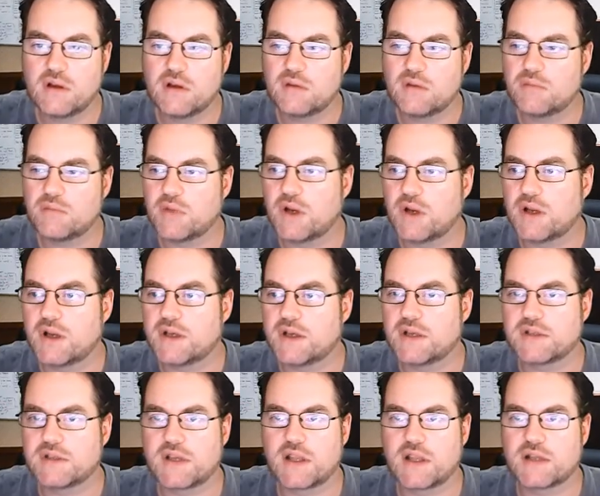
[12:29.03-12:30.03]
But I dare
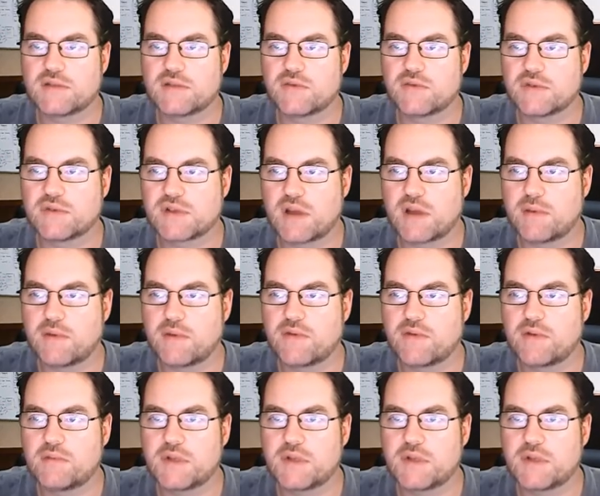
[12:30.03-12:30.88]
say that's where it's coming from.